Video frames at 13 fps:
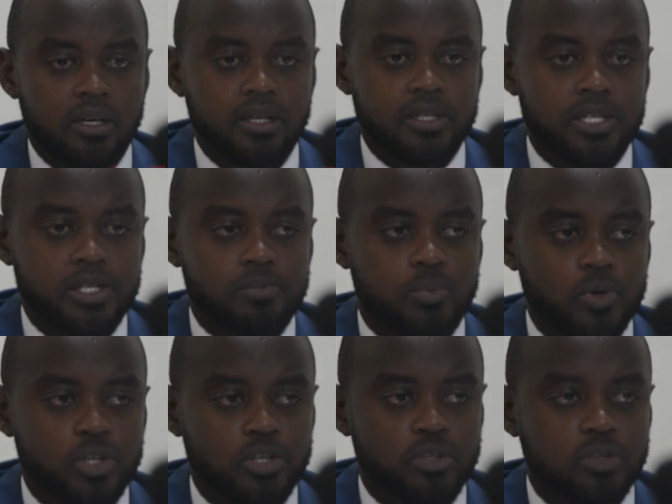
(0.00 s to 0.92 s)
It is
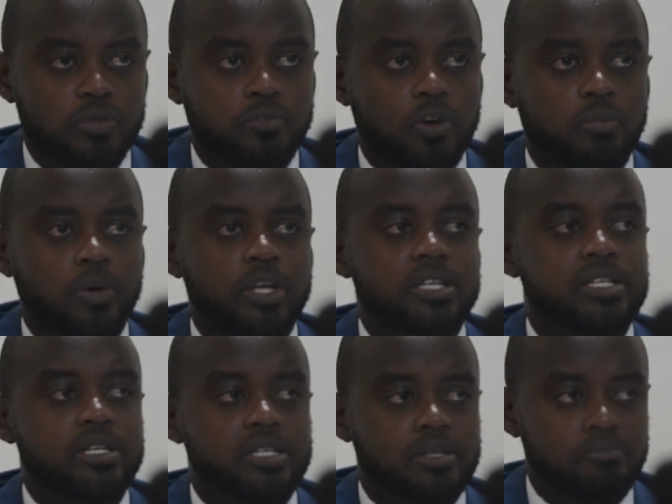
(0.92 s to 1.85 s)
pushed to
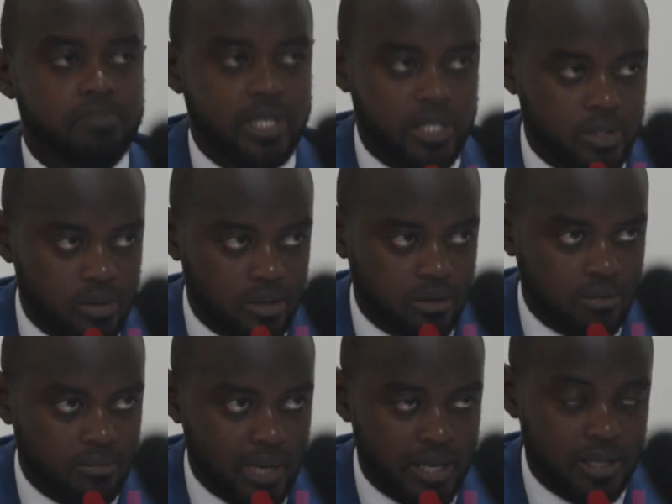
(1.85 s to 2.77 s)
4.6 billion
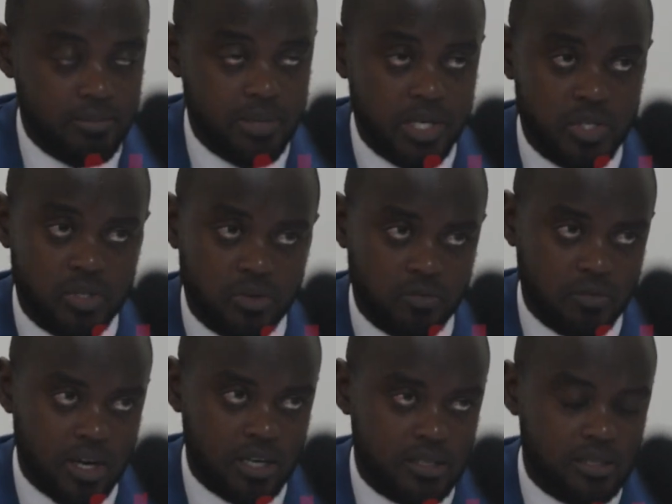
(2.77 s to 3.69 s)
by the Ministry of
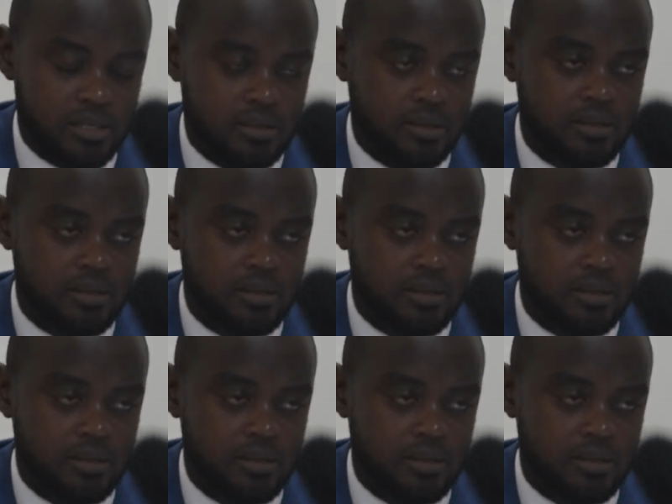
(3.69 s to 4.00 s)
Works.